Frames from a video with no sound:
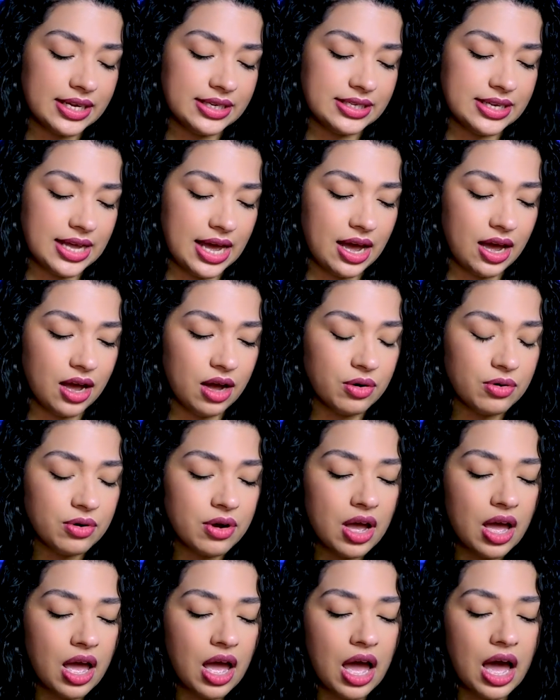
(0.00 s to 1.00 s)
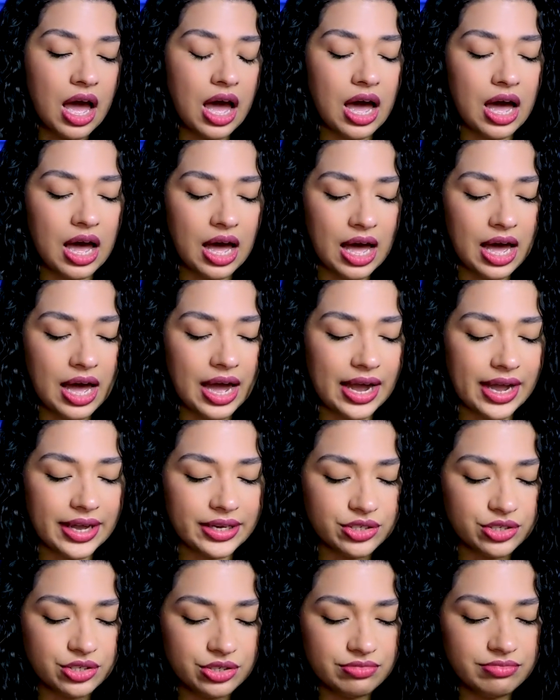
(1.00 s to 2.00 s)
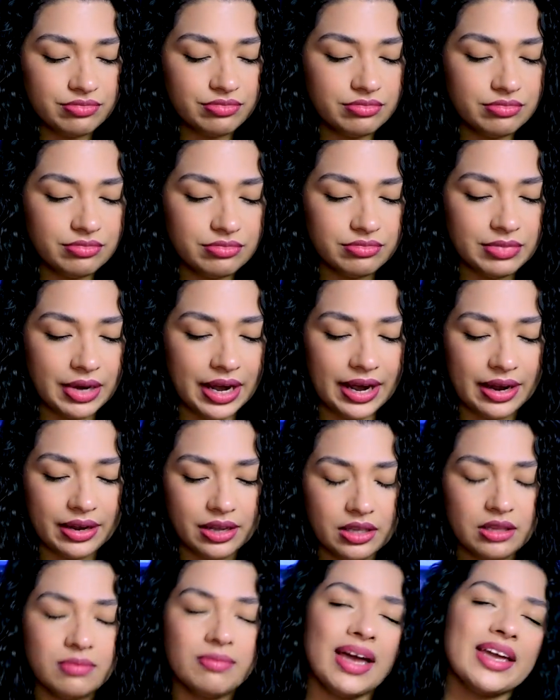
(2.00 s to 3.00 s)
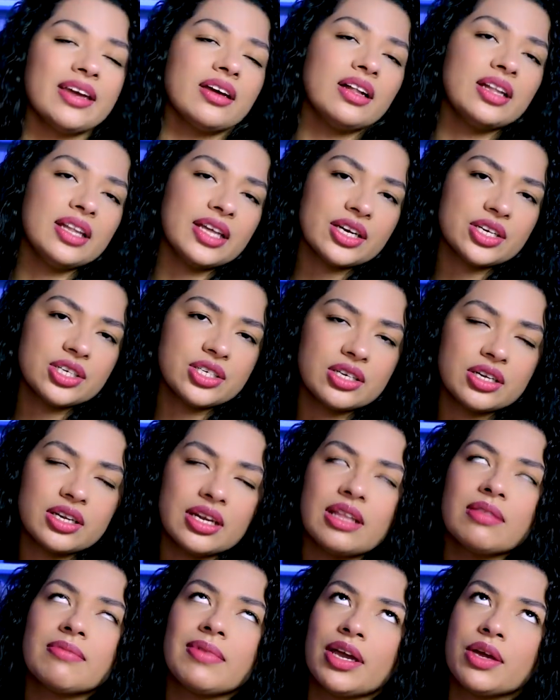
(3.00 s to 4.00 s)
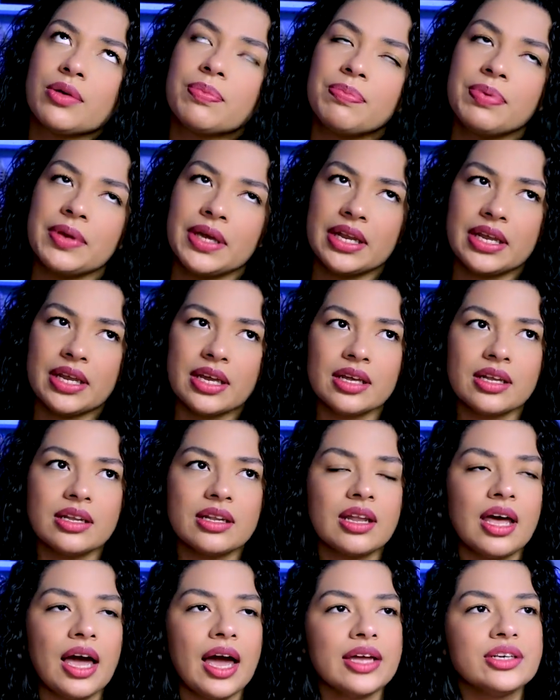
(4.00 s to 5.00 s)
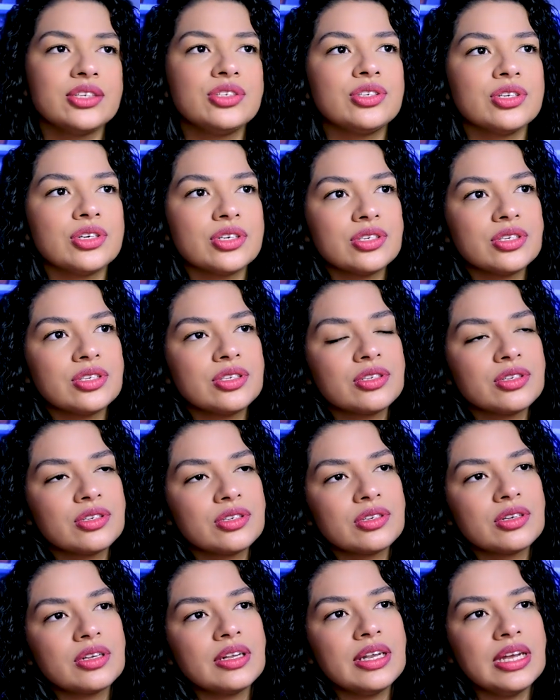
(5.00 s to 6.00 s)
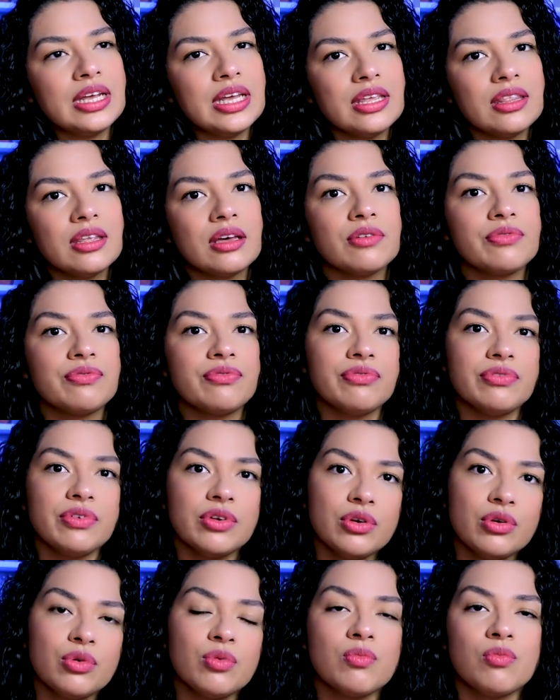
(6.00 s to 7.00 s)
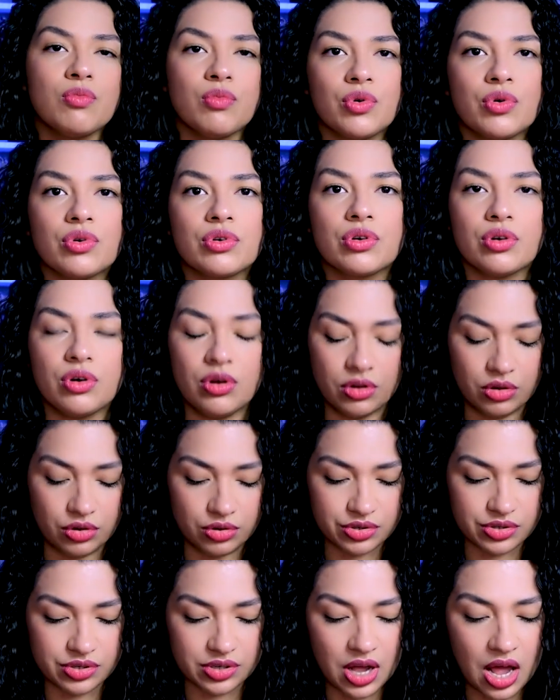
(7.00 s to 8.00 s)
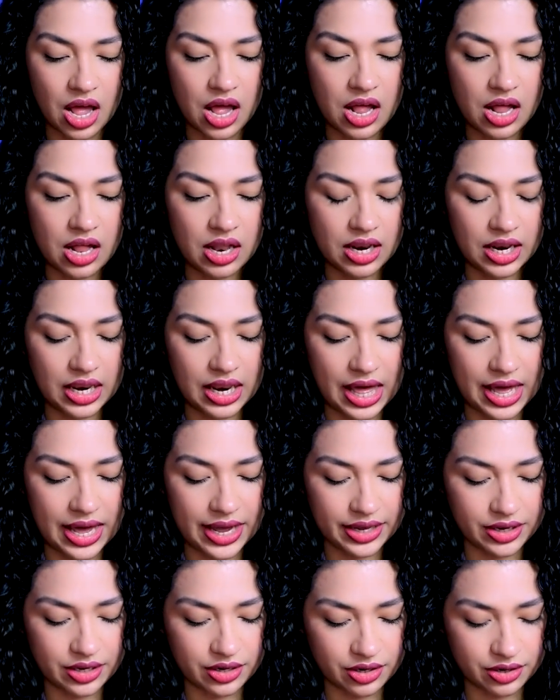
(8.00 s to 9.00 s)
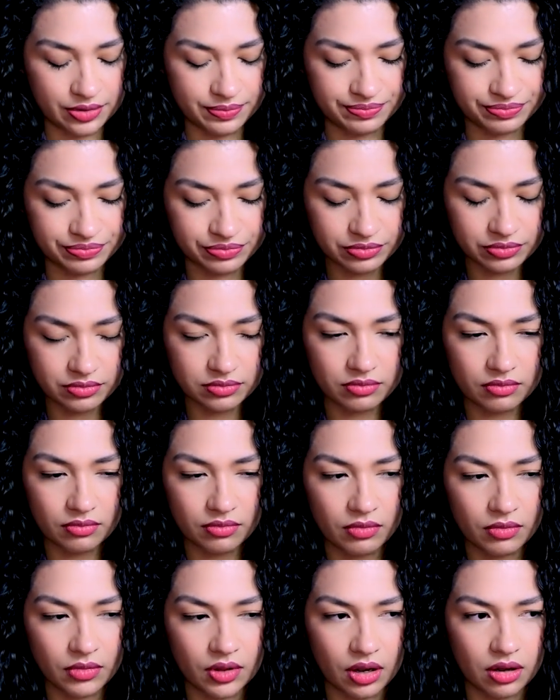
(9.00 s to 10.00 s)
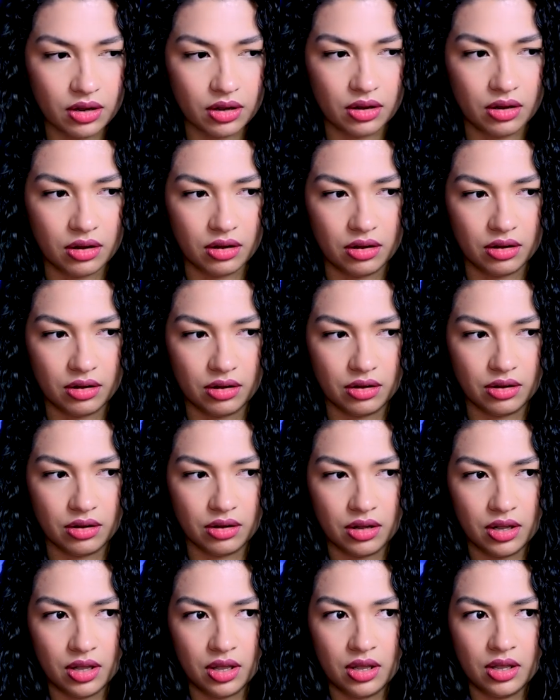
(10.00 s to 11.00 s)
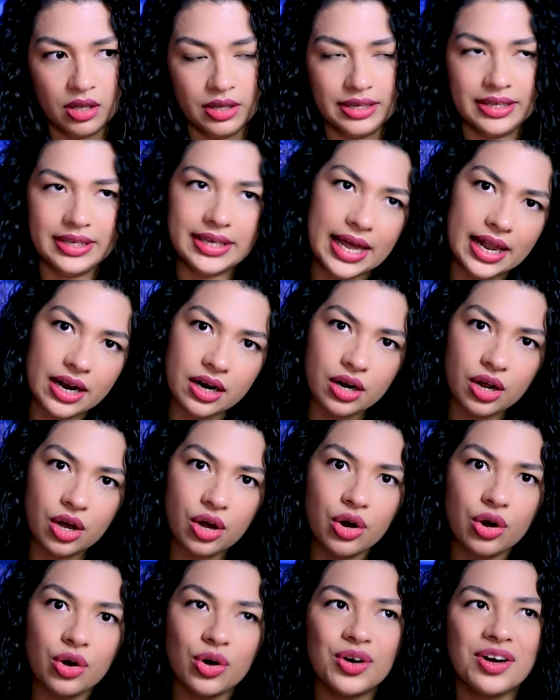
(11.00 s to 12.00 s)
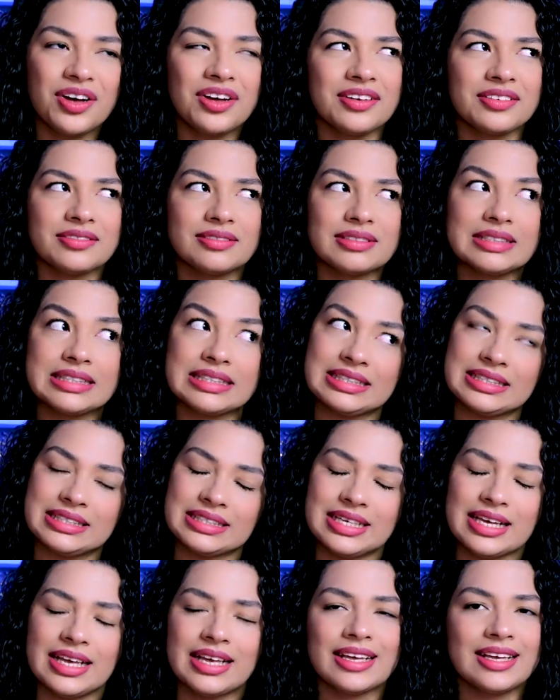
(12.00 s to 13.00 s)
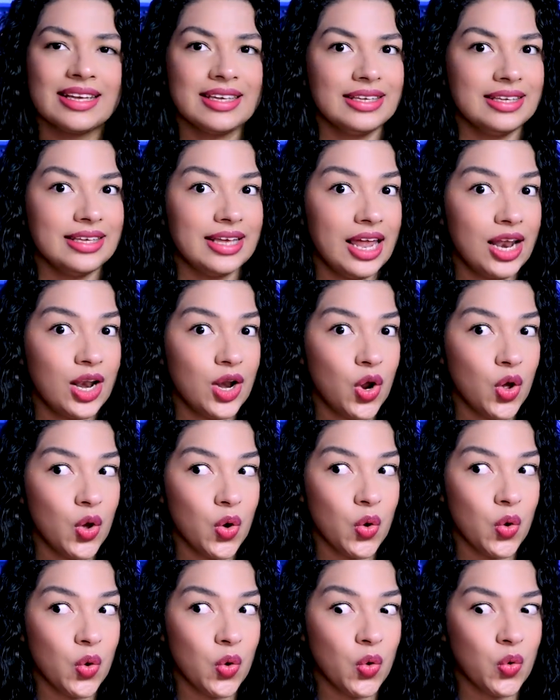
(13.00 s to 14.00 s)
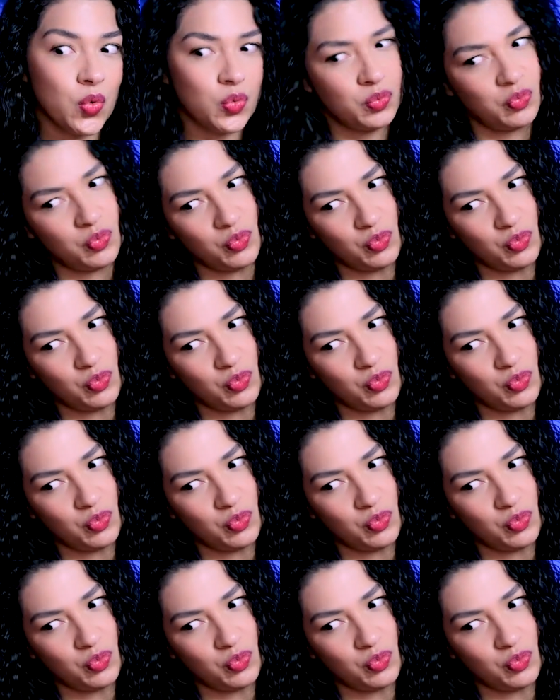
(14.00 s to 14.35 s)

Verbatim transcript: and now I in my collection, in my opinion, I just need a few more colors, like uh, yellow, yellow,